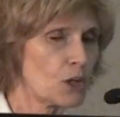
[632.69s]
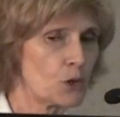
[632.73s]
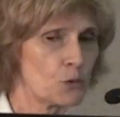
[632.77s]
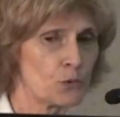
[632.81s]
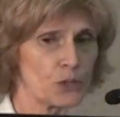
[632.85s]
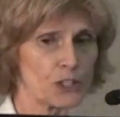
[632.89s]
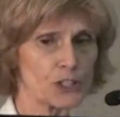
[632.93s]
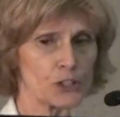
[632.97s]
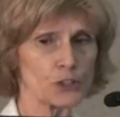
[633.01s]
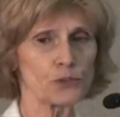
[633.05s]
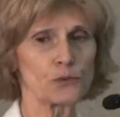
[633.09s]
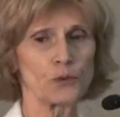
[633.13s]

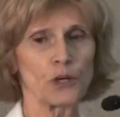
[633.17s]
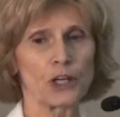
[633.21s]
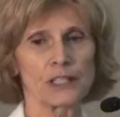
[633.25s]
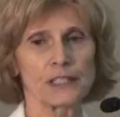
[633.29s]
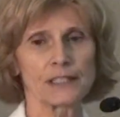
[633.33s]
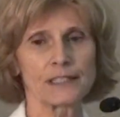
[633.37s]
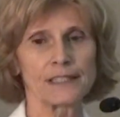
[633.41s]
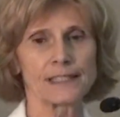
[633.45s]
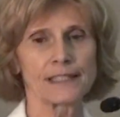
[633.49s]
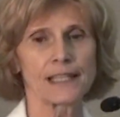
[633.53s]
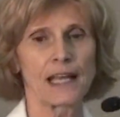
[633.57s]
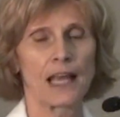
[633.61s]
which
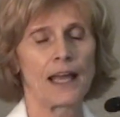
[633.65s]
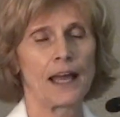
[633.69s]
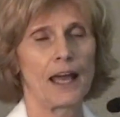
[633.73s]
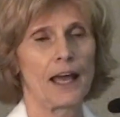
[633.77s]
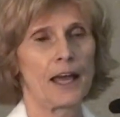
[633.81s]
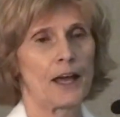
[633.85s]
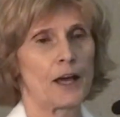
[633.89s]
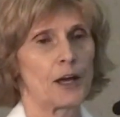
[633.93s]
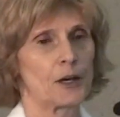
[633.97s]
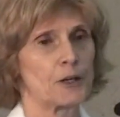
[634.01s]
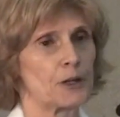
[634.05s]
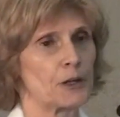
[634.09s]
was
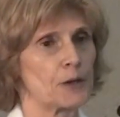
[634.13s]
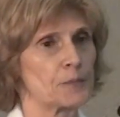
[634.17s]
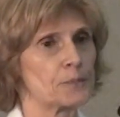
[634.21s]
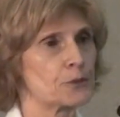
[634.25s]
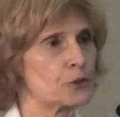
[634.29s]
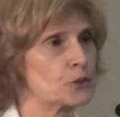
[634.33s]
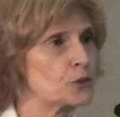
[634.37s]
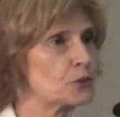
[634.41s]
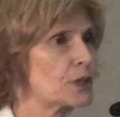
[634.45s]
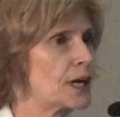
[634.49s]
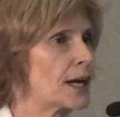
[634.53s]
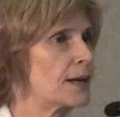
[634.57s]
a, a,
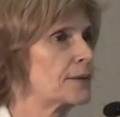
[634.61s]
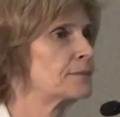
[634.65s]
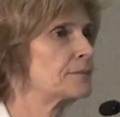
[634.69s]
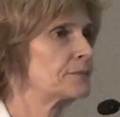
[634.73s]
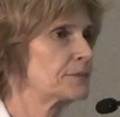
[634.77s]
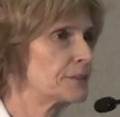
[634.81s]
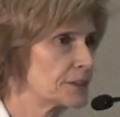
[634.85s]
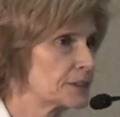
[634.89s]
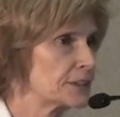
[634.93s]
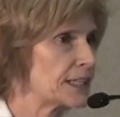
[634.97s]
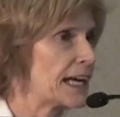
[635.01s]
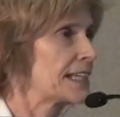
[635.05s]

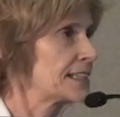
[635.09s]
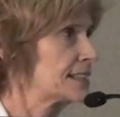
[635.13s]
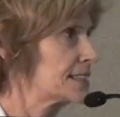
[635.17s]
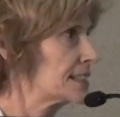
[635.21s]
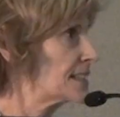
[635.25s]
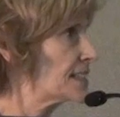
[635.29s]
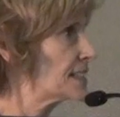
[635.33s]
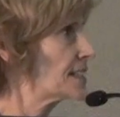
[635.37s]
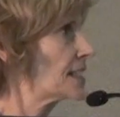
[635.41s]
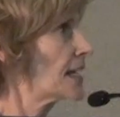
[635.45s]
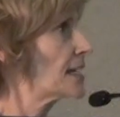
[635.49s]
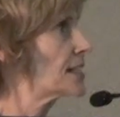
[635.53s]
program, as
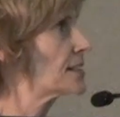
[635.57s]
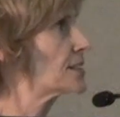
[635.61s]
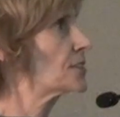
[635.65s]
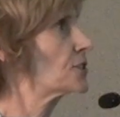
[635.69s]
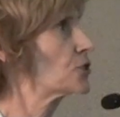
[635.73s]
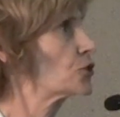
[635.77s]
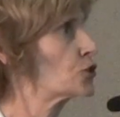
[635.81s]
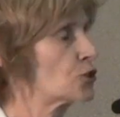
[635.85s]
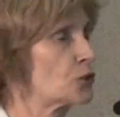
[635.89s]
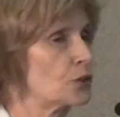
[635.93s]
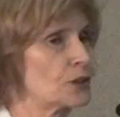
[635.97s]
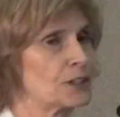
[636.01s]
it
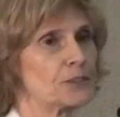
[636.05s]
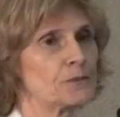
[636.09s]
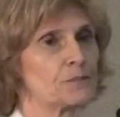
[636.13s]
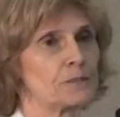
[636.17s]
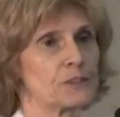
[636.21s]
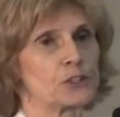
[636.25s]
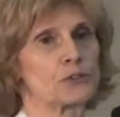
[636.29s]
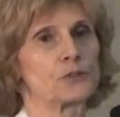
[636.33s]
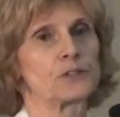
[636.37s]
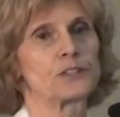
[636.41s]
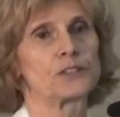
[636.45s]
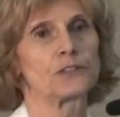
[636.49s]
says,
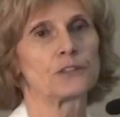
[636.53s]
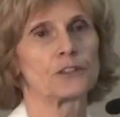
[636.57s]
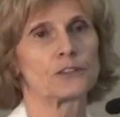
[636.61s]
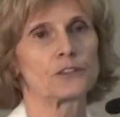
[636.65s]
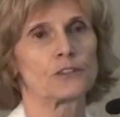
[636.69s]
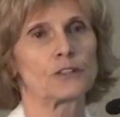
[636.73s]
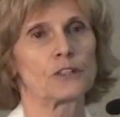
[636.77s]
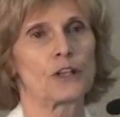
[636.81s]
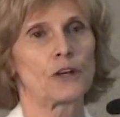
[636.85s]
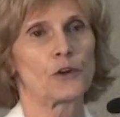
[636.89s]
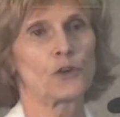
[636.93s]
joint between